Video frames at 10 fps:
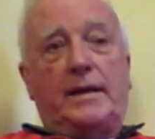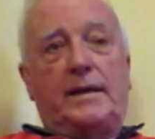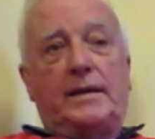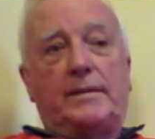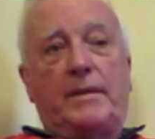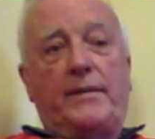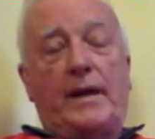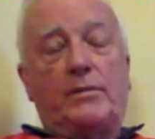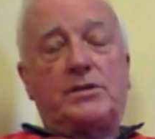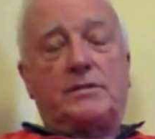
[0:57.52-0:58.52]
And
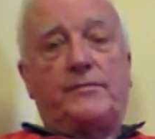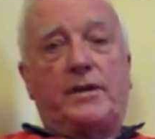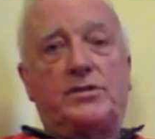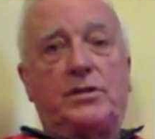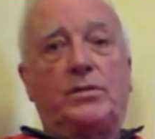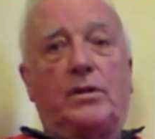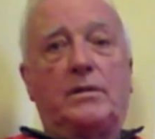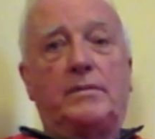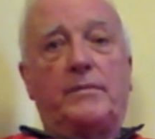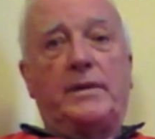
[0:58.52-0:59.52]
that was virtually
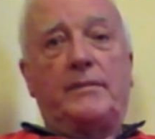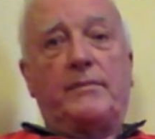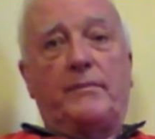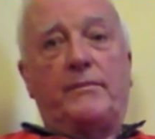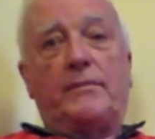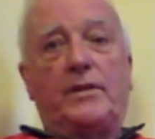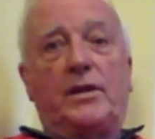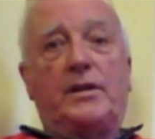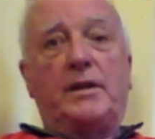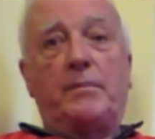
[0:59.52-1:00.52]
all
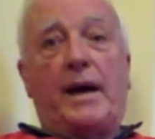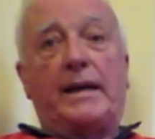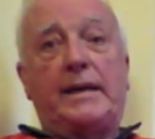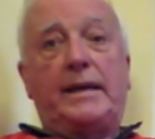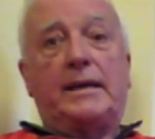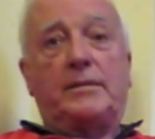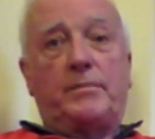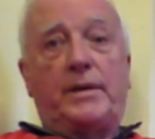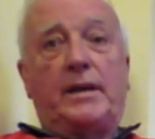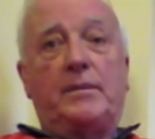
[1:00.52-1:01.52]
learning by ear and
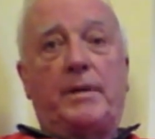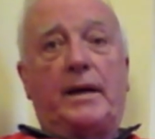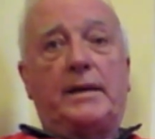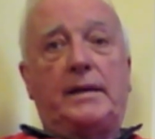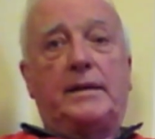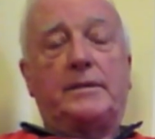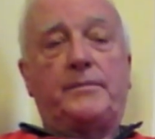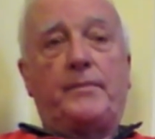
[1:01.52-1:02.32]
playing by ear.